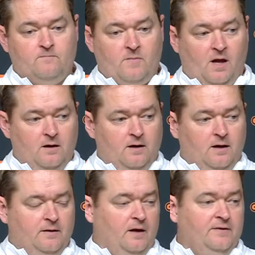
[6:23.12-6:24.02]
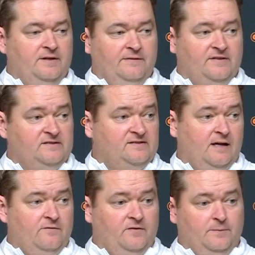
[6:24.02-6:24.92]
On the defensive side
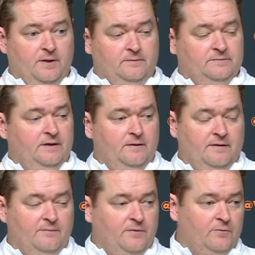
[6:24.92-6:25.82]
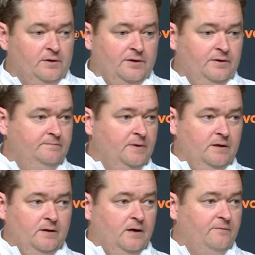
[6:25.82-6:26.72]
of the football, they've been really good
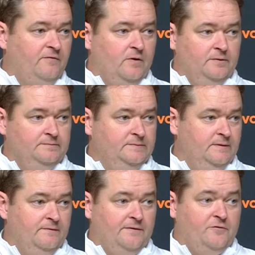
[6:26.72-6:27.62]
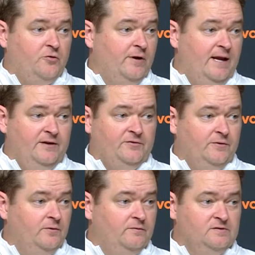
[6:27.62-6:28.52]
up front. They've created
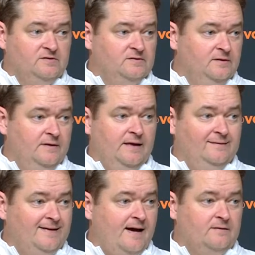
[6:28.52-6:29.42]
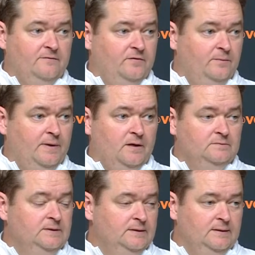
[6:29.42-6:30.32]
turnovers. They attack the
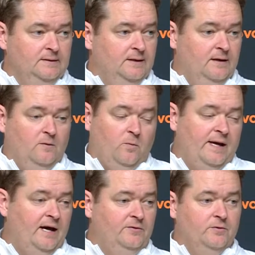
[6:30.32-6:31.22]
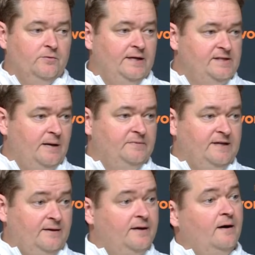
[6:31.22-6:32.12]
football. We got to do a great job of
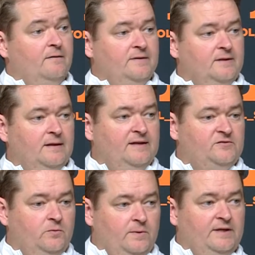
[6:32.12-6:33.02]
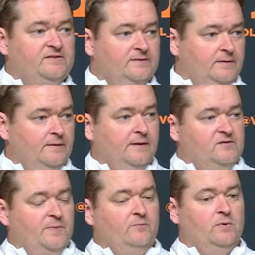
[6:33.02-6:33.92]
taking care of it the last 2 weeks. That's
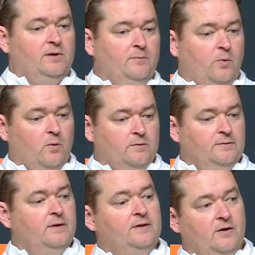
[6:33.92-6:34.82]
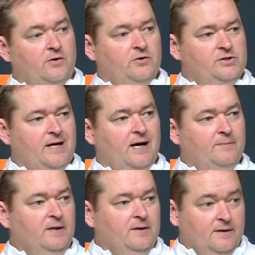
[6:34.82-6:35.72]
been really important, done a good job.
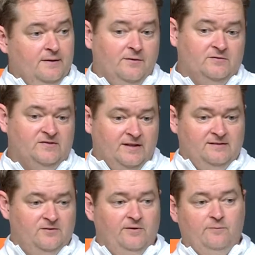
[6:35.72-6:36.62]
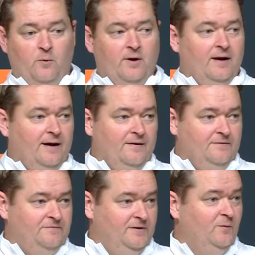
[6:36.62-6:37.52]
There's things that we've pointed out on
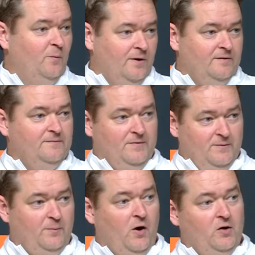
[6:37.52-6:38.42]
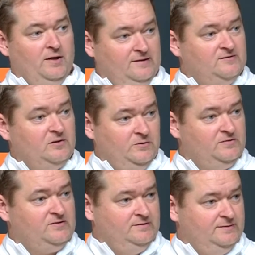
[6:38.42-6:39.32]
film where the ball is
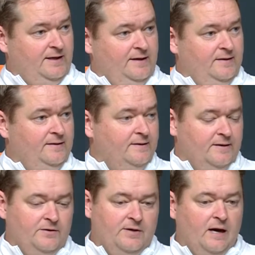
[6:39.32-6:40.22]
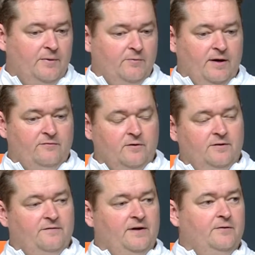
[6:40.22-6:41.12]
loose, and you got to be ready for a
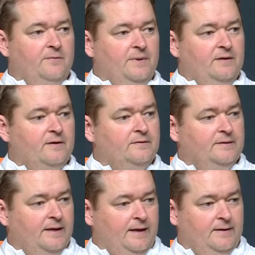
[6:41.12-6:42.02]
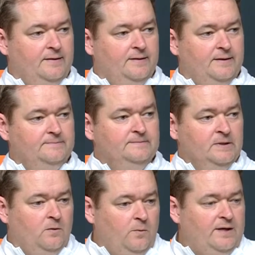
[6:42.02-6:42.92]
defender to be there, and
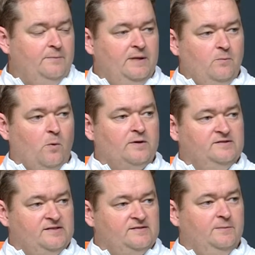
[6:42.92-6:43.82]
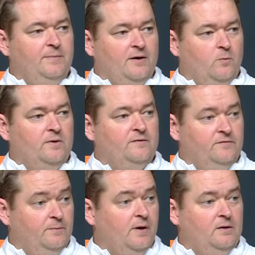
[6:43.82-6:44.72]
we can be more consistent, better with the
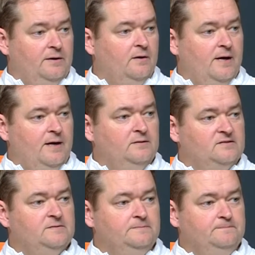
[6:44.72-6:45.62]
football in our hands.